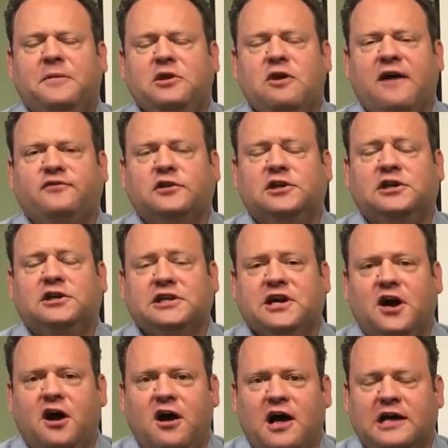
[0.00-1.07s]
You have to look at the
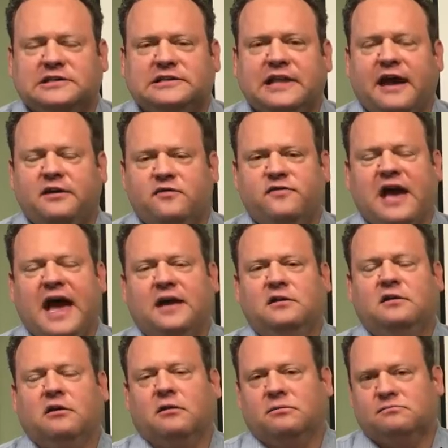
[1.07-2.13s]
cost. Now you've got
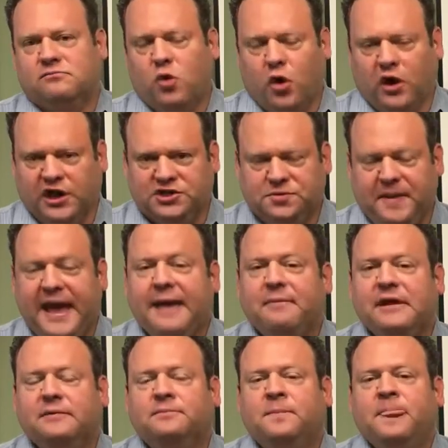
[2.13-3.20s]
your mortgage
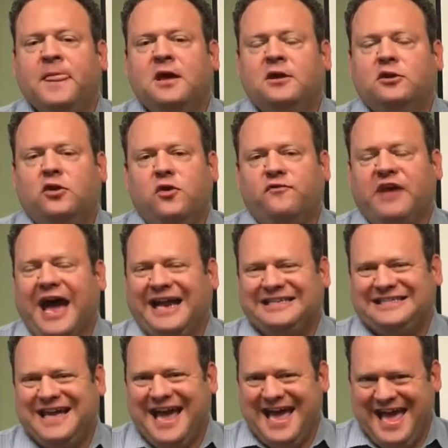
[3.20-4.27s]
payment, you've got
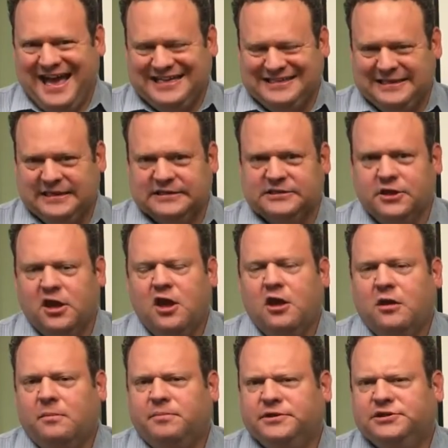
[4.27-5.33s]
taxes,
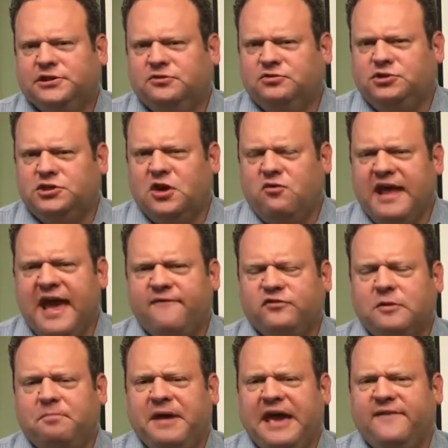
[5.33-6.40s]
but you don't have
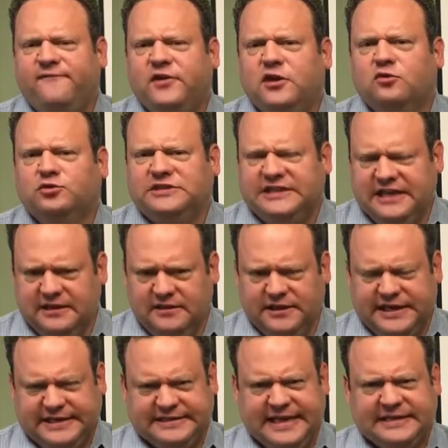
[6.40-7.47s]
to pay for
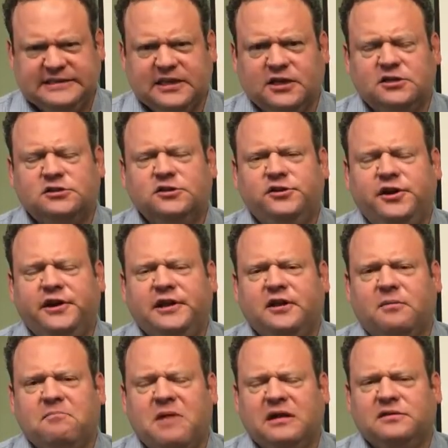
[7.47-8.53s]
utilities. That's included in
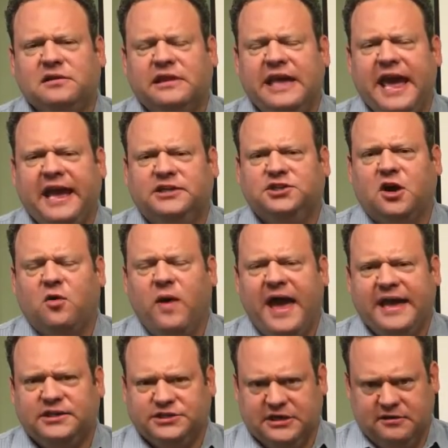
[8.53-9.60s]
your monthly
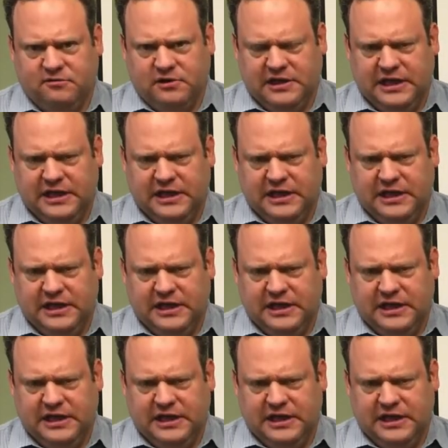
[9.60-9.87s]
HOA generally.